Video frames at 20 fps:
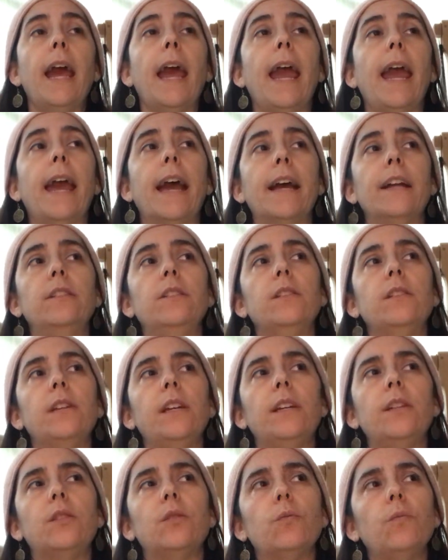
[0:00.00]
And
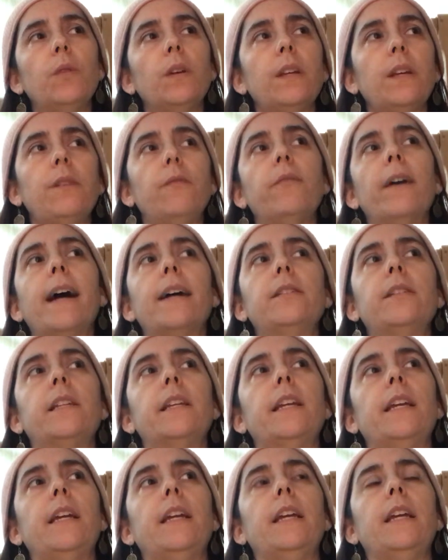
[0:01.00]
it's really
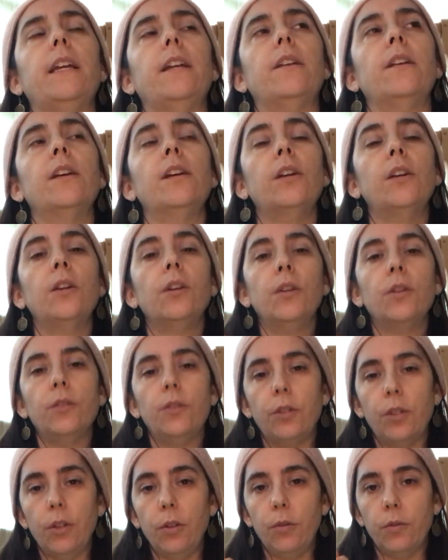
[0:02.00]
fascinating
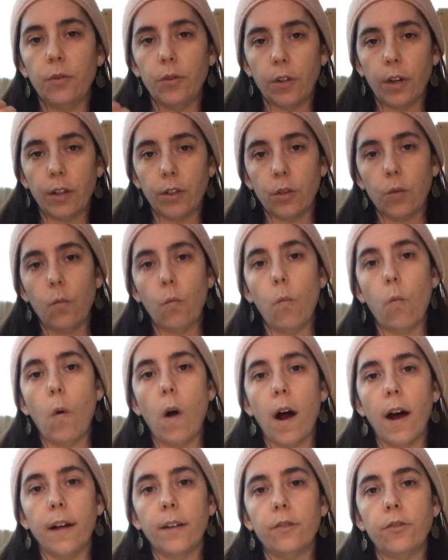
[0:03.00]
to start to
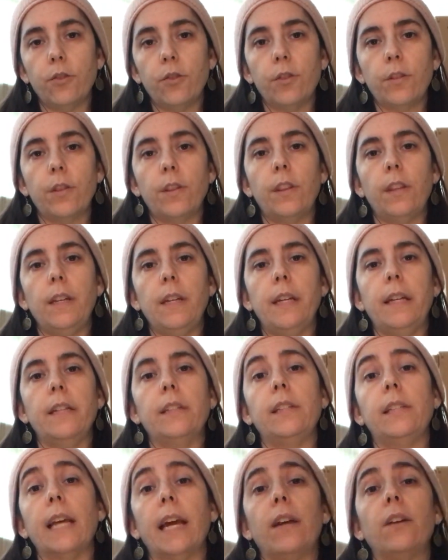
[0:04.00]
watch the
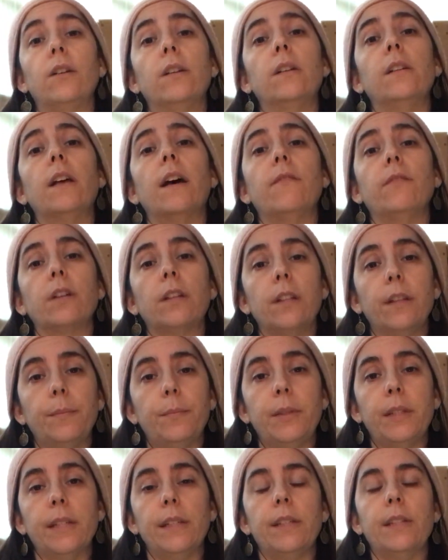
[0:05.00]
cycle of
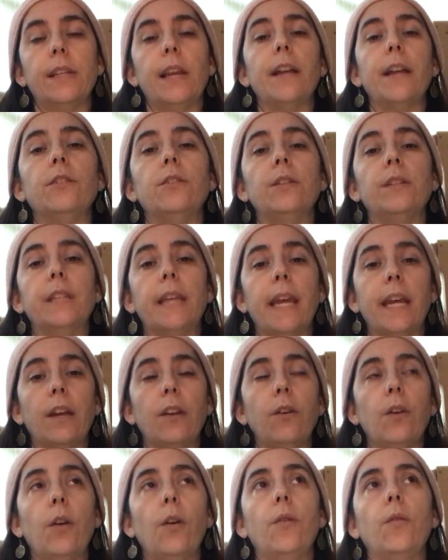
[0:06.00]
eclipses to take
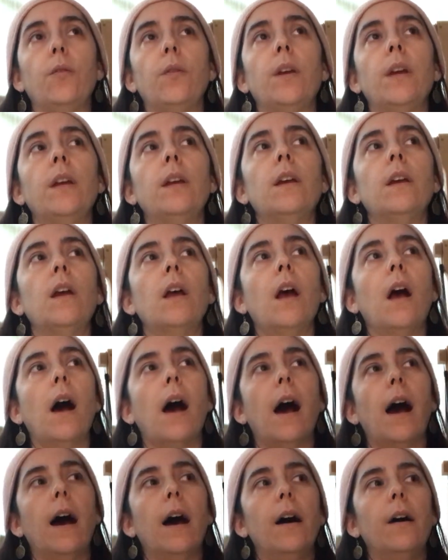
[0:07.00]
note
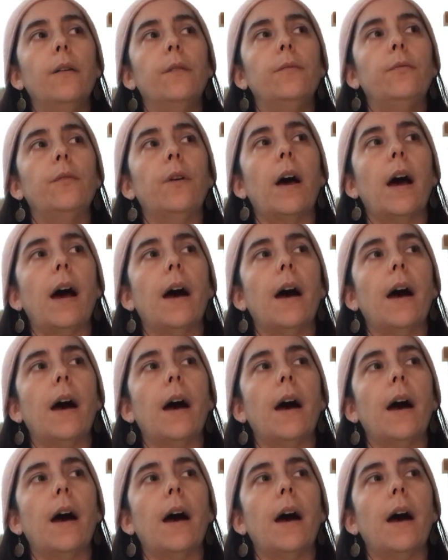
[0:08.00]
of